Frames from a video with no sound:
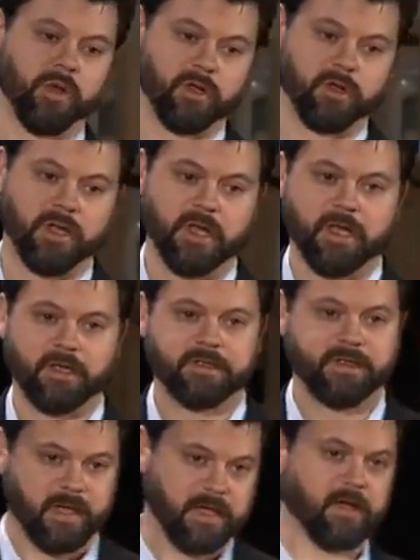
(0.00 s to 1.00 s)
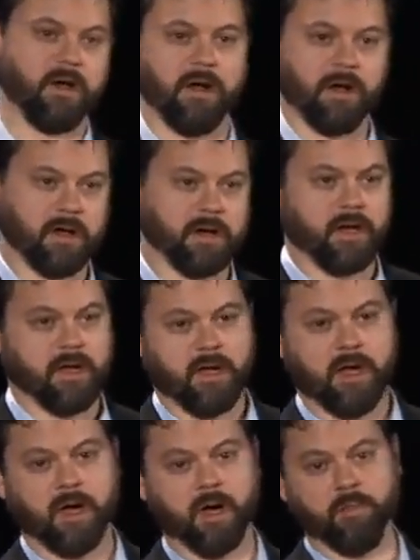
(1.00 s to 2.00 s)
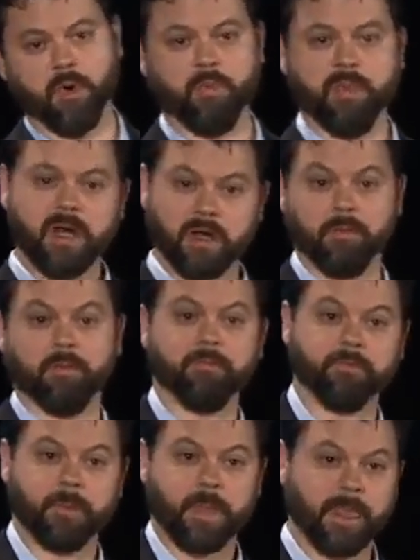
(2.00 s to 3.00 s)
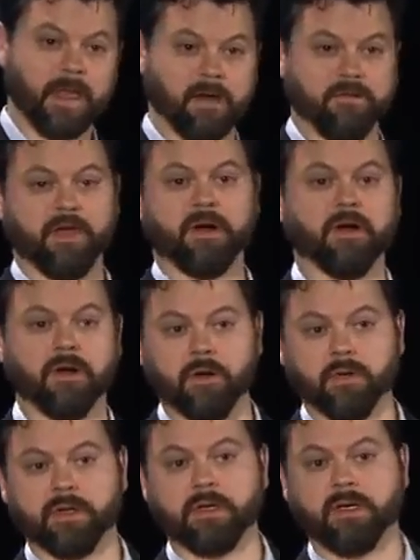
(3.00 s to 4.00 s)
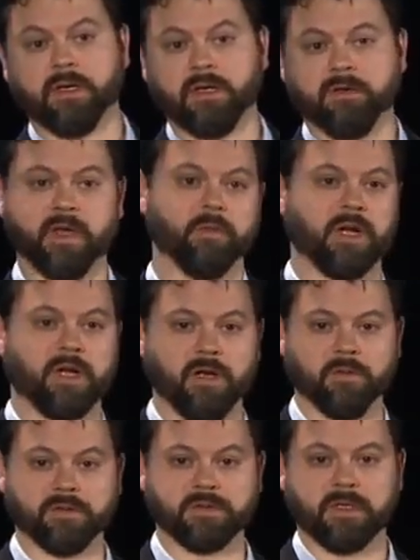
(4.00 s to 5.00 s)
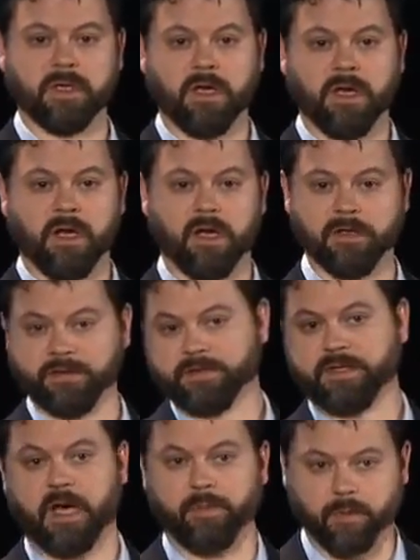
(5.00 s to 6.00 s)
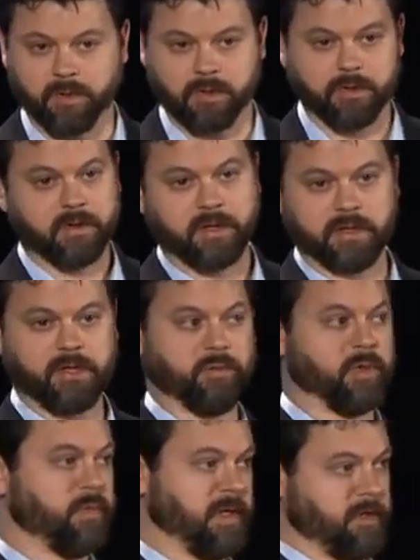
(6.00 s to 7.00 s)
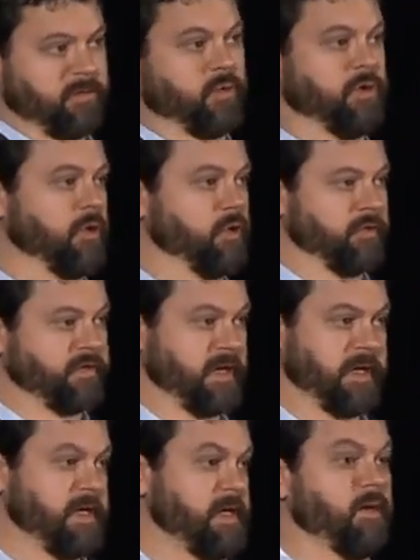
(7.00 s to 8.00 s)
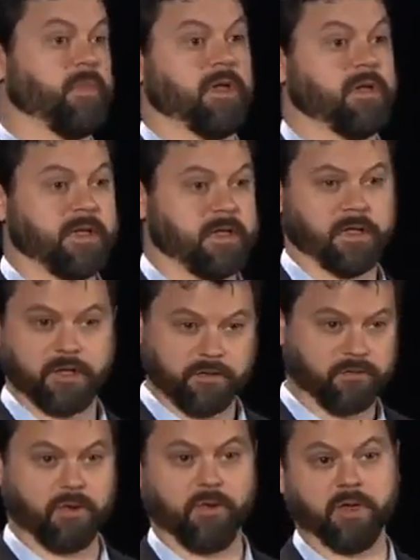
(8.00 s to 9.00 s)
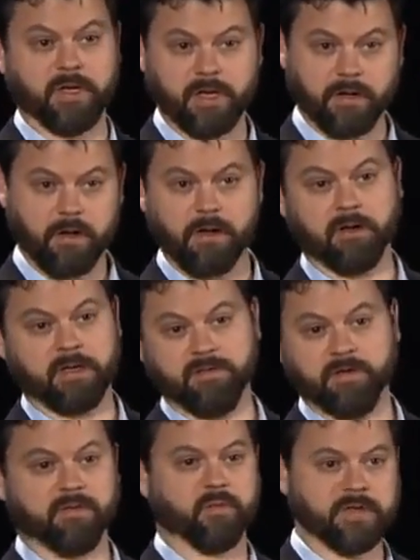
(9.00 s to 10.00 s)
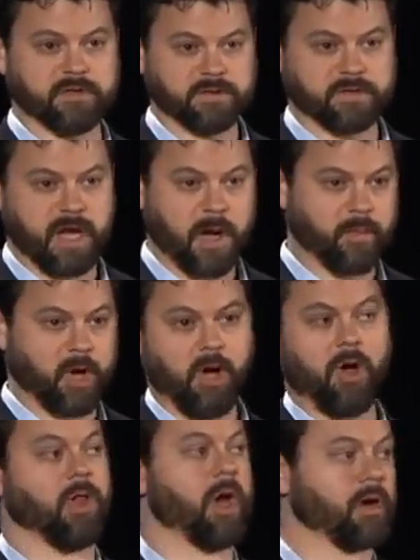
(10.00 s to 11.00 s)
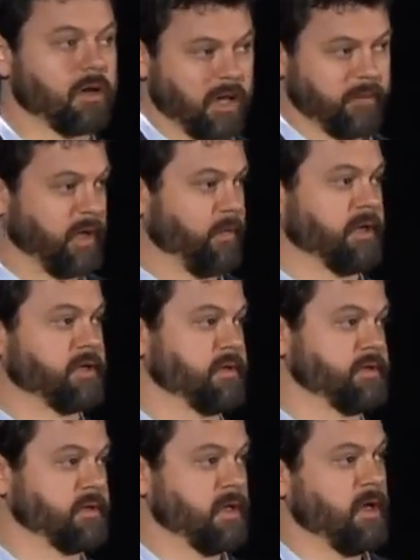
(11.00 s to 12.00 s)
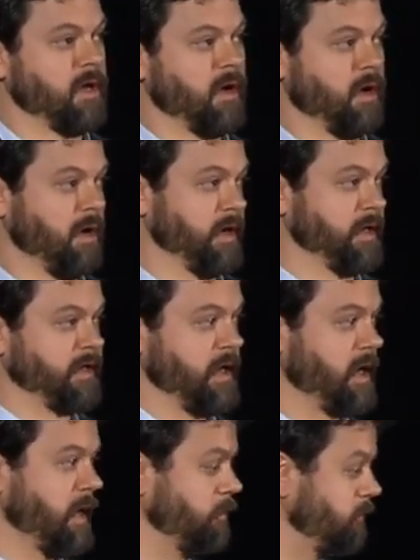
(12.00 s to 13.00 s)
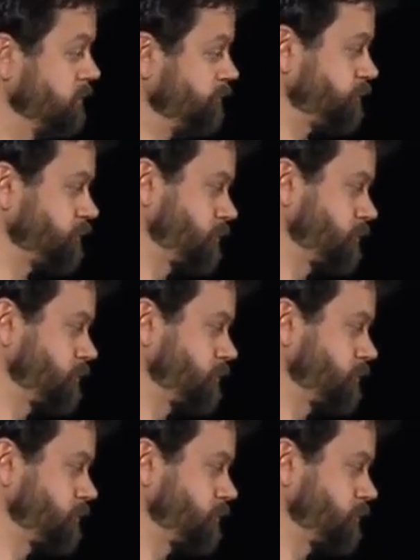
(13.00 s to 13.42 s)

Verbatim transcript: will take on a momentum of their own that becomes unstoppable. human beings will lose any ability to control it at all, even if we stop all our climate emissions on a dime.